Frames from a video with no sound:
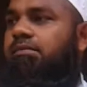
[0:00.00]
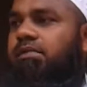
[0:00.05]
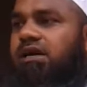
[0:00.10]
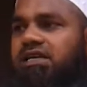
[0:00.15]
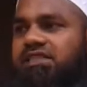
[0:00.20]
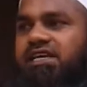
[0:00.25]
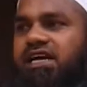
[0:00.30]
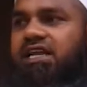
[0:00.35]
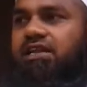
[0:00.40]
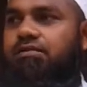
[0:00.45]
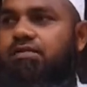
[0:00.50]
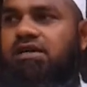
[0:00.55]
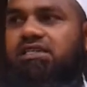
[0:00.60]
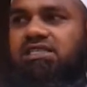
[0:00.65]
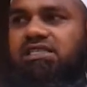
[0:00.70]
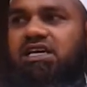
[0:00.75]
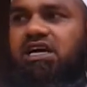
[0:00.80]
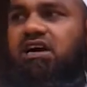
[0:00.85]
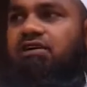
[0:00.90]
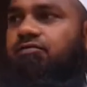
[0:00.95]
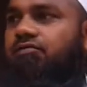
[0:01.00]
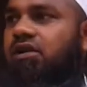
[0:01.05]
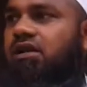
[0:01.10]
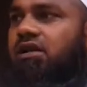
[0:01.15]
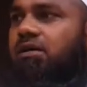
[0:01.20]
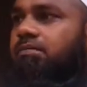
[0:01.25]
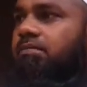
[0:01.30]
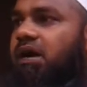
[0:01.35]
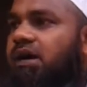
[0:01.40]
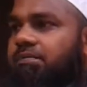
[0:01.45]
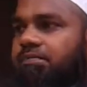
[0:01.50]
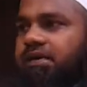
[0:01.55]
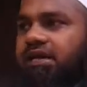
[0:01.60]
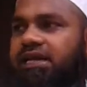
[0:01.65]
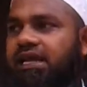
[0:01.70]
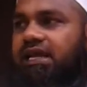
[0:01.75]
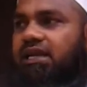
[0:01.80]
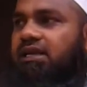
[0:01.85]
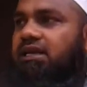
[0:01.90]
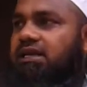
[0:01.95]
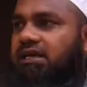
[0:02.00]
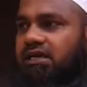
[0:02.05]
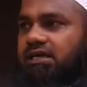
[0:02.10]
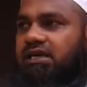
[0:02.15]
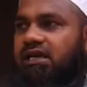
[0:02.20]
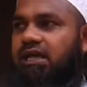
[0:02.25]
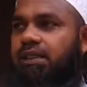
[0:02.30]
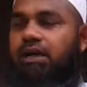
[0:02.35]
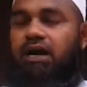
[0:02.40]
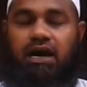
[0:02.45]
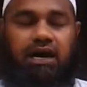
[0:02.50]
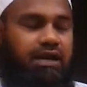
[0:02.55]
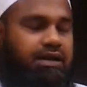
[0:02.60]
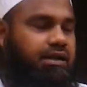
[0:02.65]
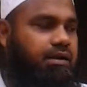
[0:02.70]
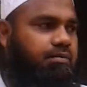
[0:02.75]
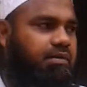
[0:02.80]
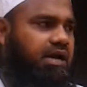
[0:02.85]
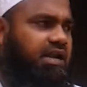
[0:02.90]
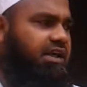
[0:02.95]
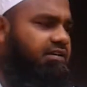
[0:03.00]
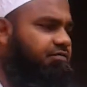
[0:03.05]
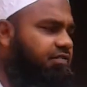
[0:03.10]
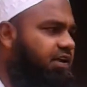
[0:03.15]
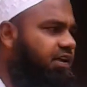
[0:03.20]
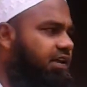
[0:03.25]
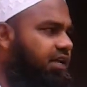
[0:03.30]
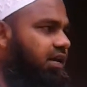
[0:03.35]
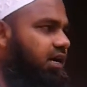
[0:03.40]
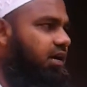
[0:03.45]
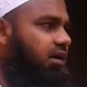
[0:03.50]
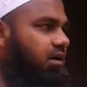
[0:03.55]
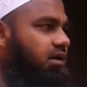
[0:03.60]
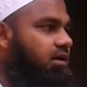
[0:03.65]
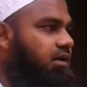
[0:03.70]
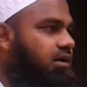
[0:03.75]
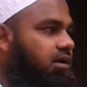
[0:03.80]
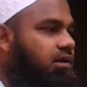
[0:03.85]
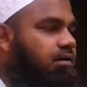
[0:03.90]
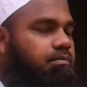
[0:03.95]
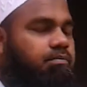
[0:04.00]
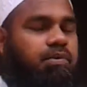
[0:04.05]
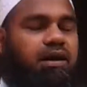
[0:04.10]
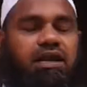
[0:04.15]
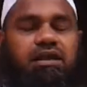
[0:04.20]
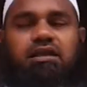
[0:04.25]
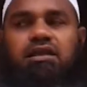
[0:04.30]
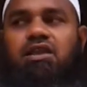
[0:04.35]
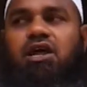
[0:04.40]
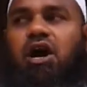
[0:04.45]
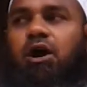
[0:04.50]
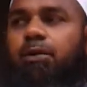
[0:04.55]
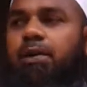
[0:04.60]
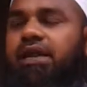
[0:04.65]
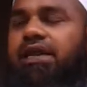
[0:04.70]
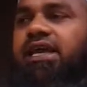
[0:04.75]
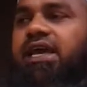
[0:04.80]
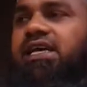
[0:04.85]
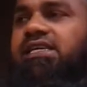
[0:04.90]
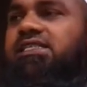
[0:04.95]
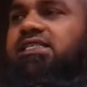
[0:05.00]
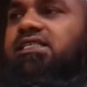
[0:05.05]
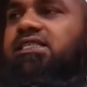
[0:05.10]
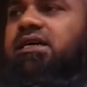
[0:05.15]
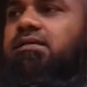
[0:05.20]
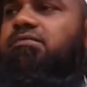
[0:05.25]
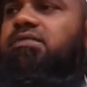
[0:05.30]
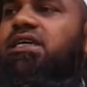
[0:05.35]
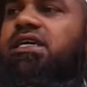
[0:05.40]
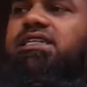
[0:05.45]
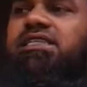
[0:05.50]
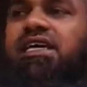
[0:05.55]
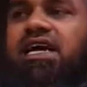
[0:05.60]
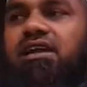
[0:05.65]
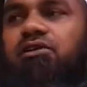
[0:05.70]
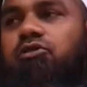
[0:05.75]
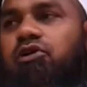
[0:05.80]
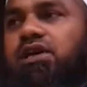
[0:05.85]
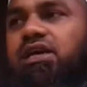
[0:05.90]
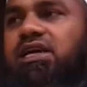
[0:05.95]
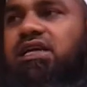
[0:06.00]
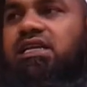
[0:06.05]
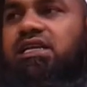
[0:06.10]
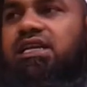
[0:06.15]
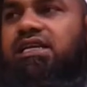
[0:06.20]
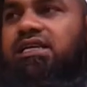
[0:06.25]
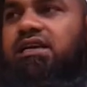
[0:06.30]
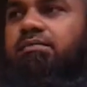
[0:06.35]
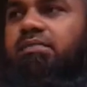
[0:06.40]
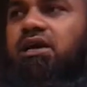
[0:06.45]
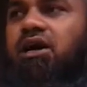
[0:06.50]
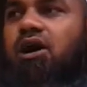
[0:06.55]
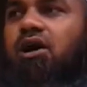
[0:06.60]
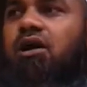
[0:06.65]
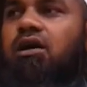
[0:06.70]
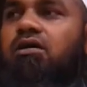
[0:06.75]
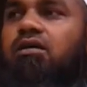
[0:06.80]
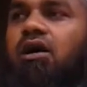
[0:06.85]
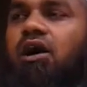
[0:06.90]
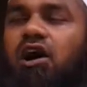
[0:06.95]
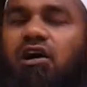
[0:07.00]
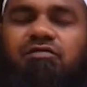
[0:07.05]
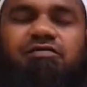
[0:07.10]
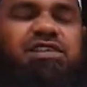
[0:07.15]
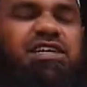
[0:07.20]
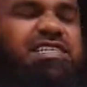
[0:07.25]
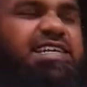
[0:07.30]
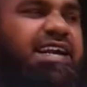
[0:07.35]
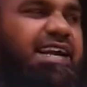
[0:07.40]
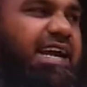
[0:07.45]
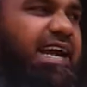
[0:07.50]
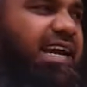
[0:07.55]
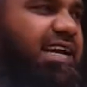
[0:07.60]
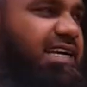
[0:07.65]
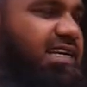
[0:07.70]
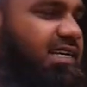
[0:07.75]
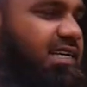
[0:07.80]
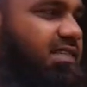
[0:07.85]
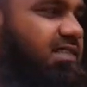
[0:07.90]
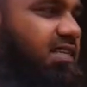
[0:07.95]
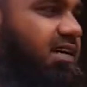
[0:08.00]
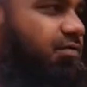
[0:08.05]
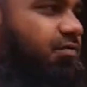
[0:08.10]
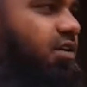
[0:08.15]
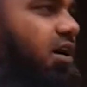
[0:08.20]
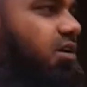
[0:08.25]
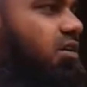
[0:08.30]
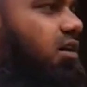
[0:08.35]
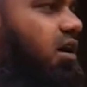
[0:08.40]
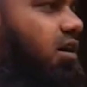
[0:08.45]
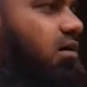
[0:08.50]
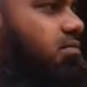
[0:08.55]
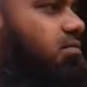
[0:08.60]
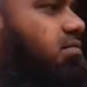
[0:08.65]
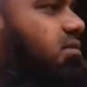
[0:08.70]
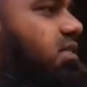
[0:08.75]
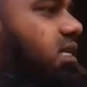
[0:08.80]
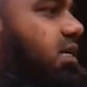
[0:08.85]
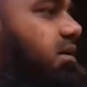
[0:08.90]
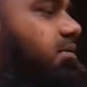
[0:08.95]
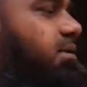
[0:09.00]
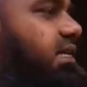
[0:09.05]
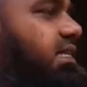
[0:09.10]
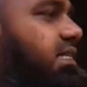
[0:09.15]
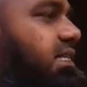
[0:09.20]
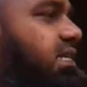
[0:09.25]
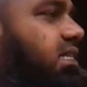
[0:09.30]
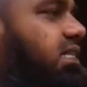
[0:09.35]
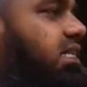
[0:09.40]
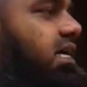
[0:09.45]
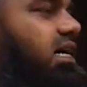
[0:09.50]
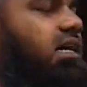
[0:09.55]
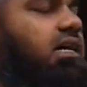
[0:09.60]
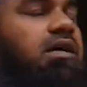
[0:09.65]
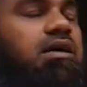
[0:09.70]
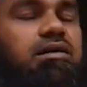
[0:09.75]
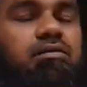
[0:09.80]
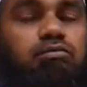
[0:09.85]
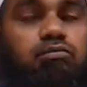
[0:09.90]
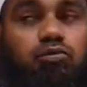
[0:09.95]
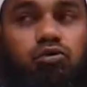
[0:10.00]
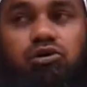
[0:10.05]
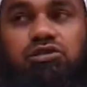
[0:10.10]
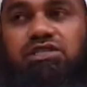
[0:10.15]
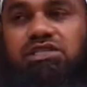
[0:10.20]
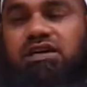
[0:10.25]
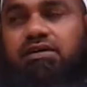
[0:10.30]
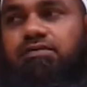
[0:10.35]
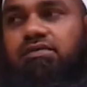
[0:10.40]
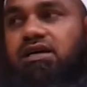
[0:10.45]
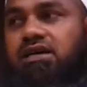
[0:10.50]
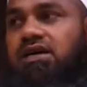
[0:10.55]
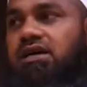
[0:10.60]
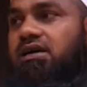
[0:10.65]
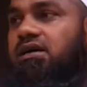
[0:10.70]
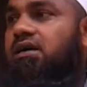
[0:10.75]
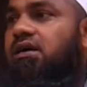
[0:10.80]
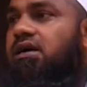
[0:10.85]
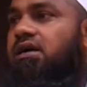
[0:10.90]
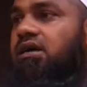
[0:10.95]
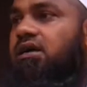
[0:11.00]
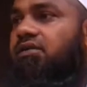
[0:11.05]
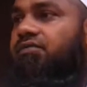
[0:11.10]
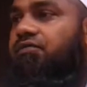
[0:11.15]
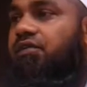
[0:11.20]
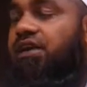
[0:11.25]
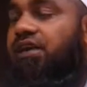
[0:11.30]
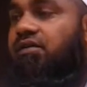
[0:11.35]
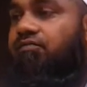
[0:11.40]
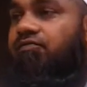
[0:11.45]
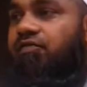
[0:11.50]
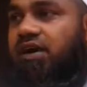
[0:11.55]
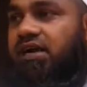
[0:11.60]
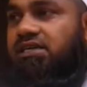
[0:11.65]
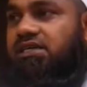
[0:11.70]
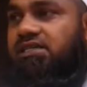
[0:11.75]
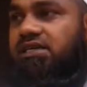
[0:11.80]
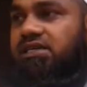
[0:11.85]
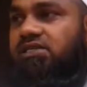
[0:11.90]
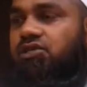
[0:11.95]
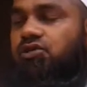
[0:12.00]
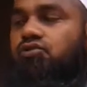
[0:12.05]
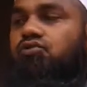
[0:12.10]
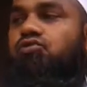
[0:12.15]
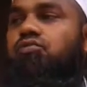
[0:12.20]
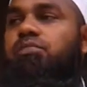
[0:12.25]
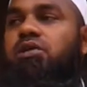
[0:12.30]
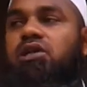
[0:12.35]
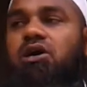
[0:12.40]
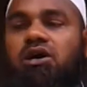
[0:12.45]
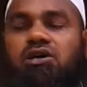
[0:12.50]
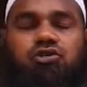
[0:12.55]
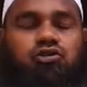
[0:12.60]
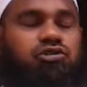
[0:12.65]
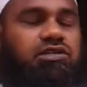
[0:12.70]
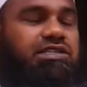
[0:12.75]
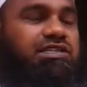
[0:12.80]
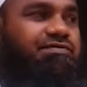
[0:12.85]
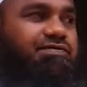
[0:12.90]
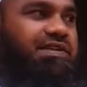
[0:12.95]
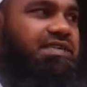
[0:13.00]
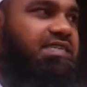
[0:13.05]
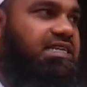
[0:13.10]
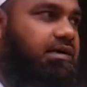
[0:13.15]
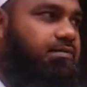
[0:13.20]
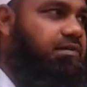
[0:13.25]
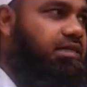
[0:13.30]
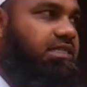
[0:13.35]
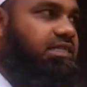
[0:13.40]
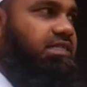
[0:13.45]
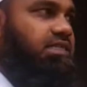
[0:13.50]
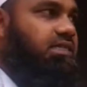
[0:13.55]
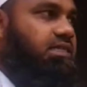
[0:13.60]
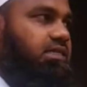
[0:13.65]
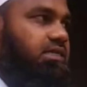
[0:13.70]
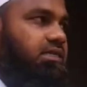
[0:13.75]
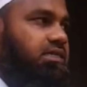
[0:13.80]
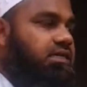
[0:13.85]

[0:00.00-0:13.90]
the birth anniversary of Vallabhbhai Patel, the Iron Man of India, but nowadays some things are going a little bit off the track, that we are not celebrating the most of the freedom fighters who belongs to the different community.